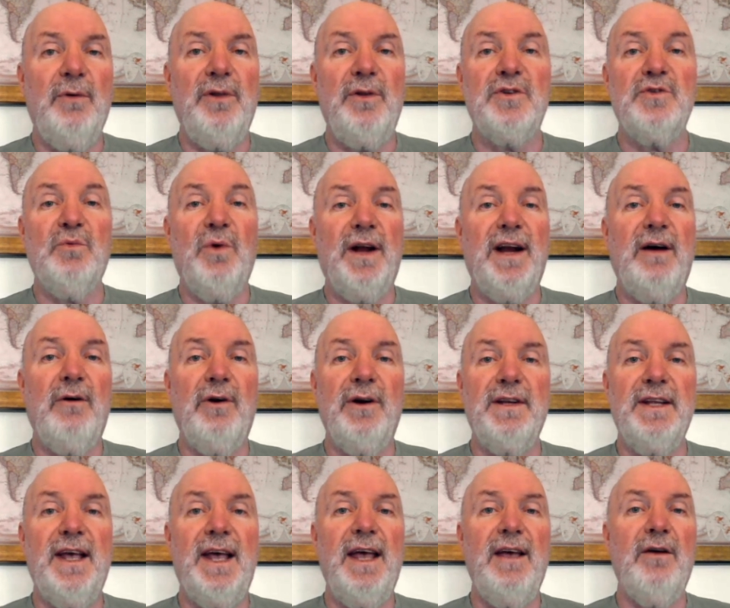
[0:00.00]
whether it's 1 hour
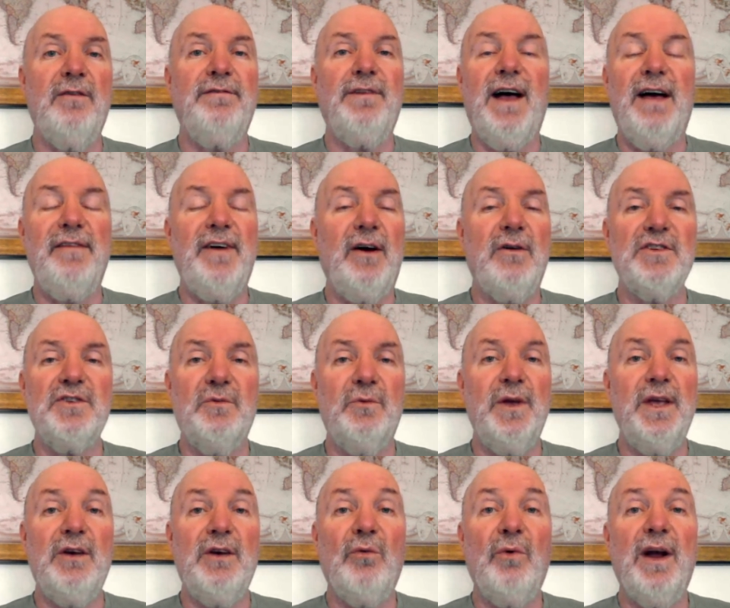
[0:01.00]
a day or 5 hours a
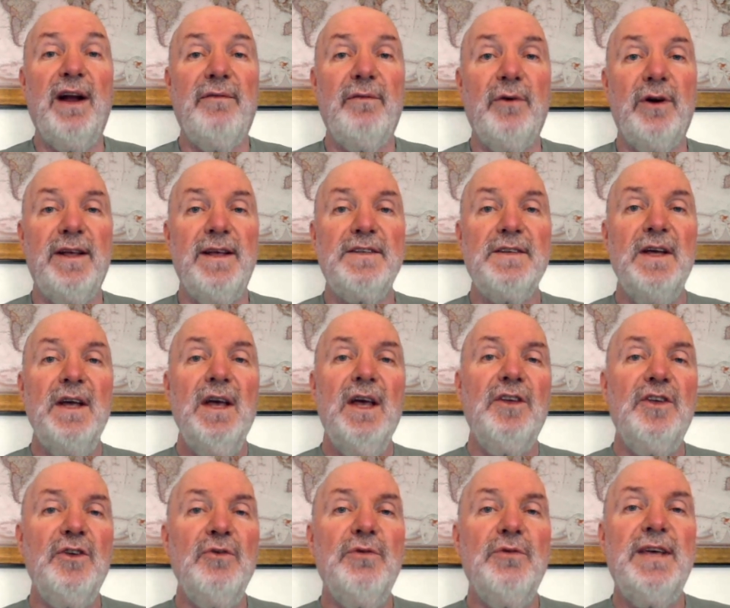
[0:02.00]
week or whatever it is,
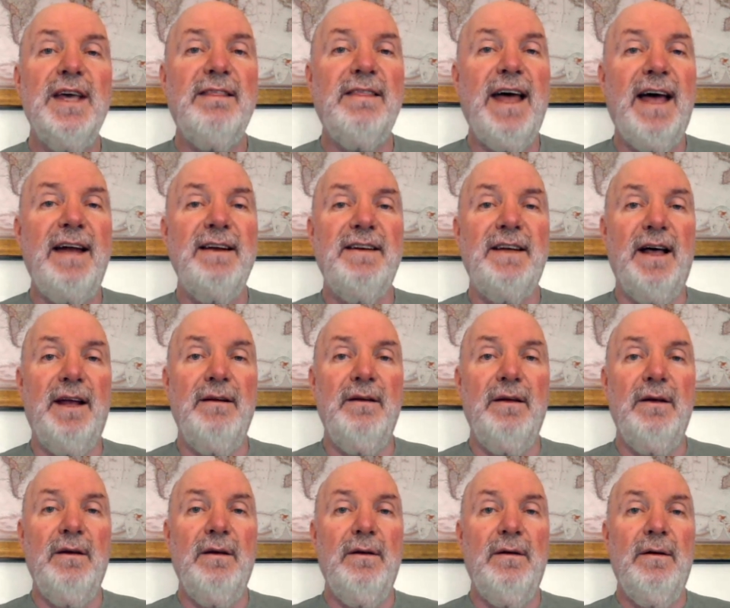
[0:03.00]
you get that done.